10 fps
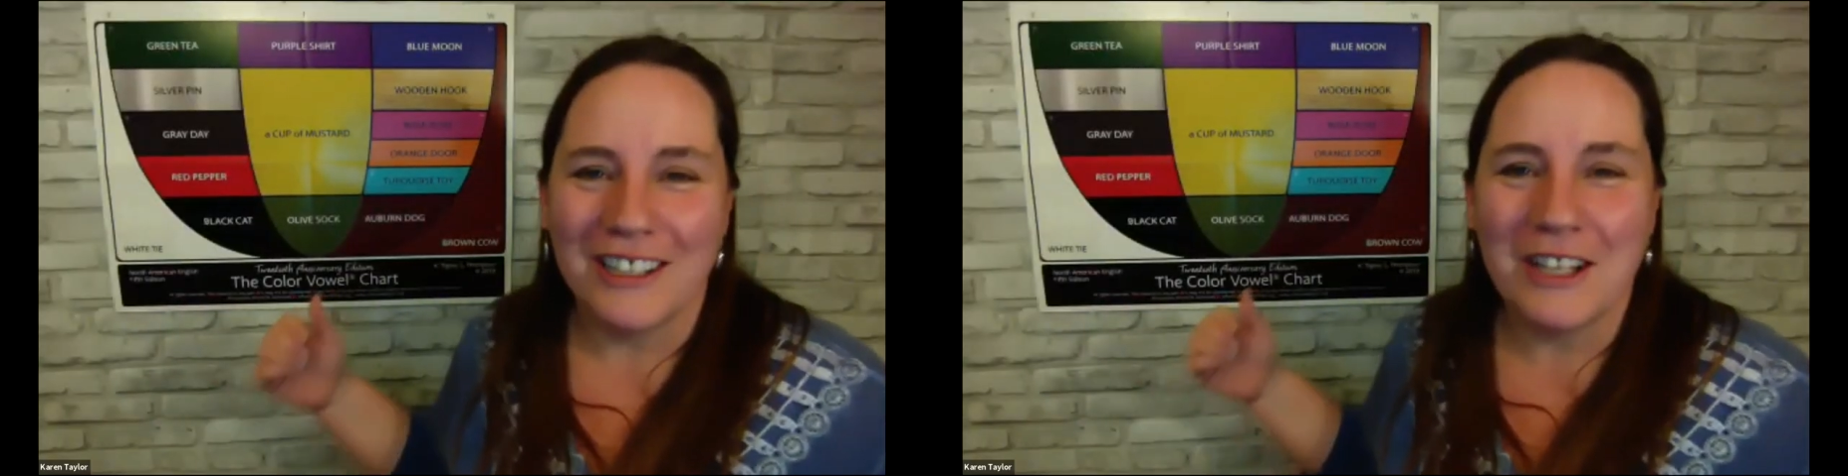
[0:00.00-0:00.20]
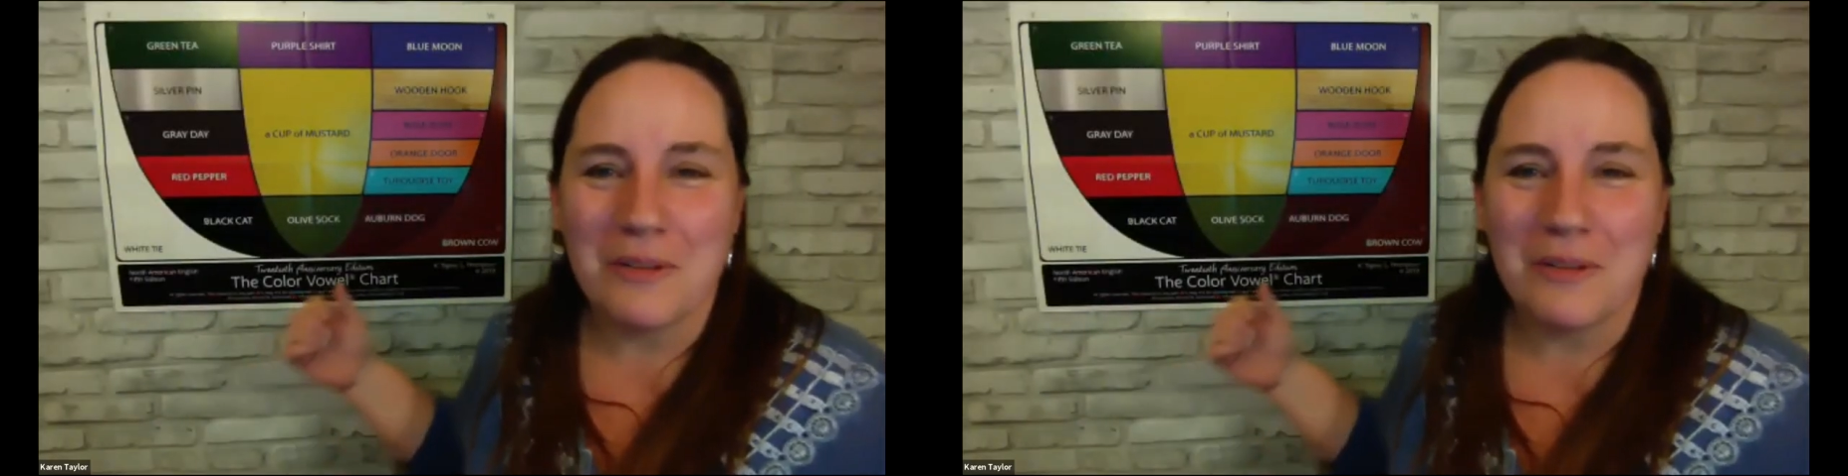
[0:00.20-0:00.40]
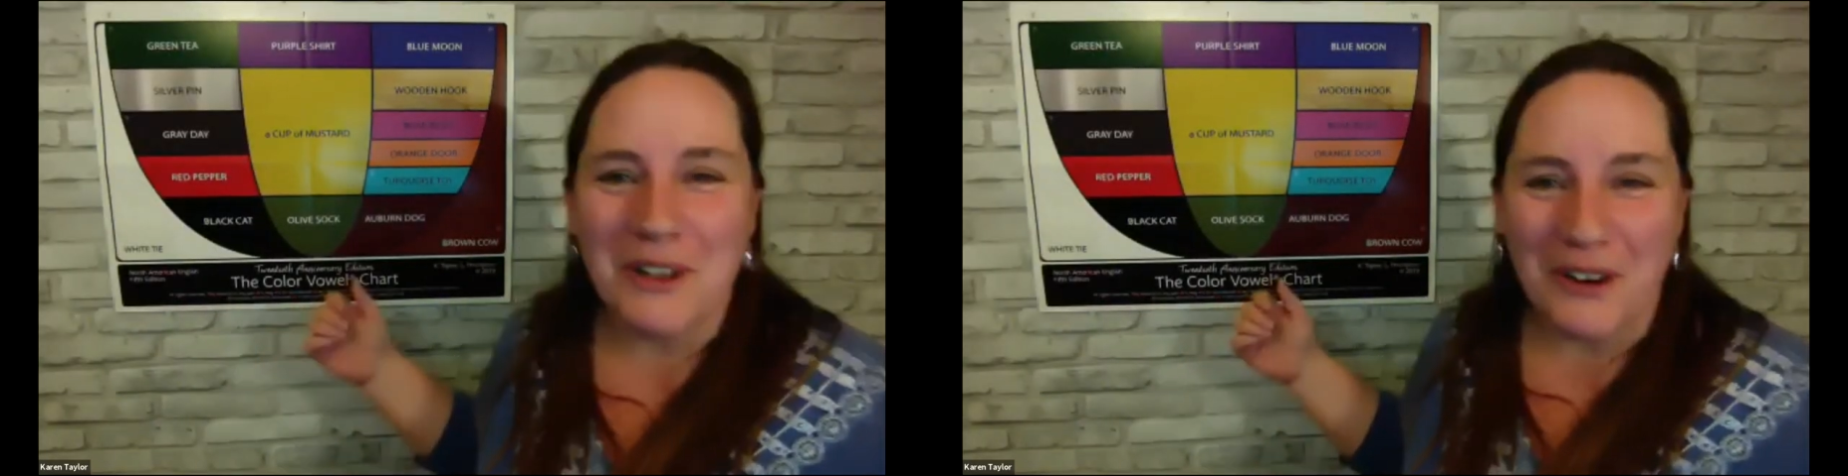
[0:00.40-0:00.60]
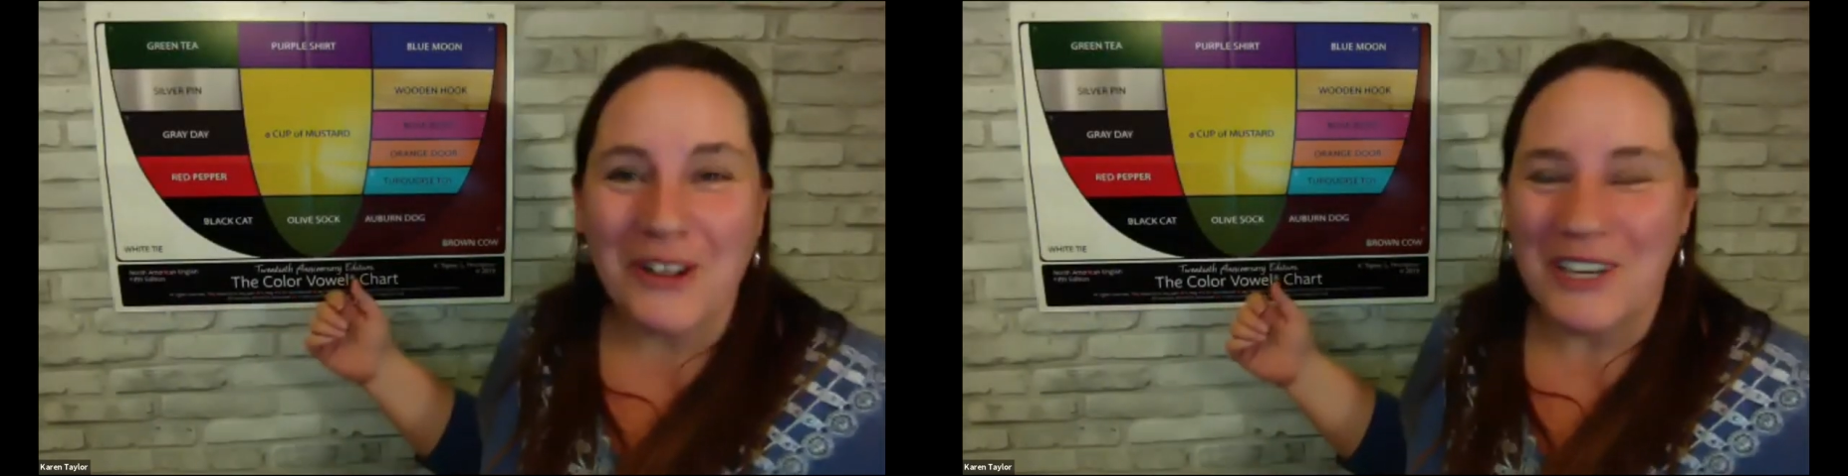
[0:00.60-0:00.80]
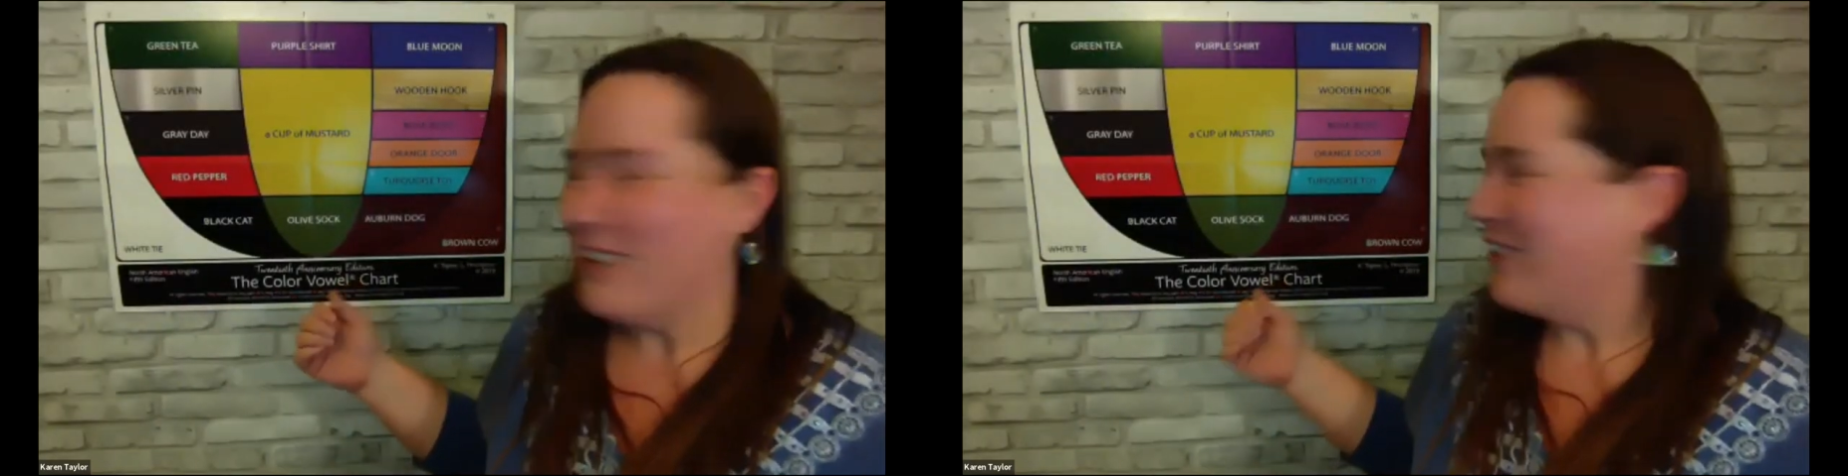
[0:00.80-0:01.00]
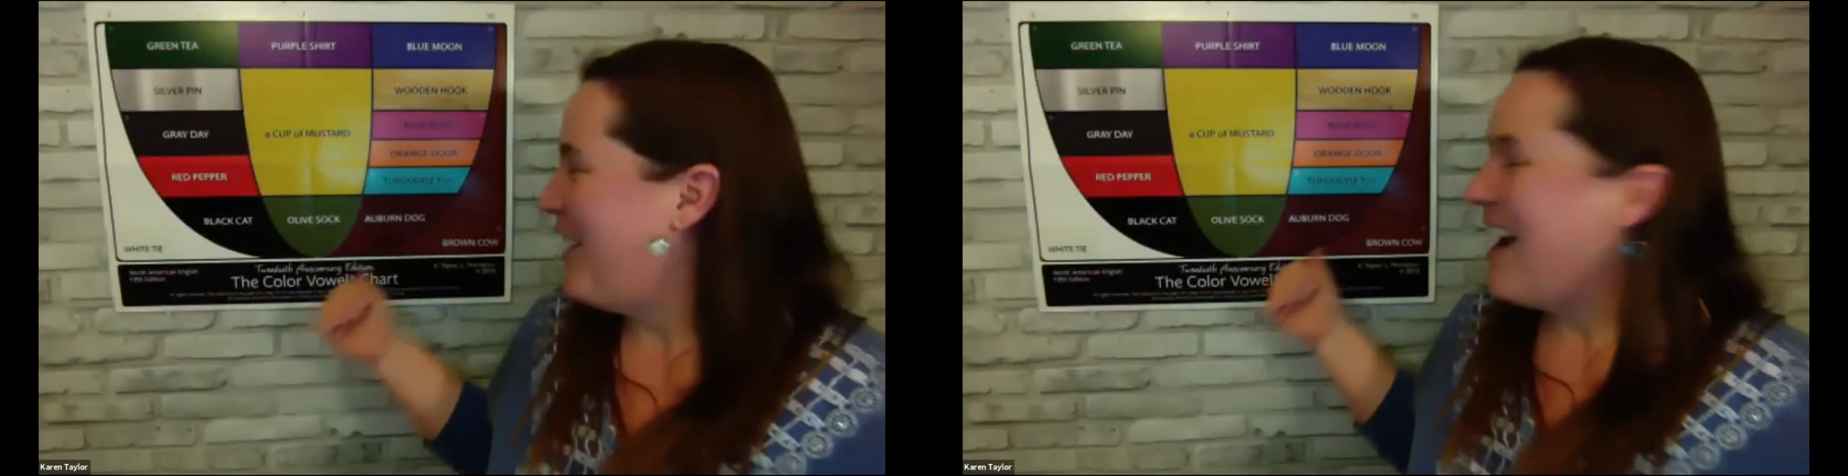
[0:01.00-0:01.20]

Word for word: a little bit earlier,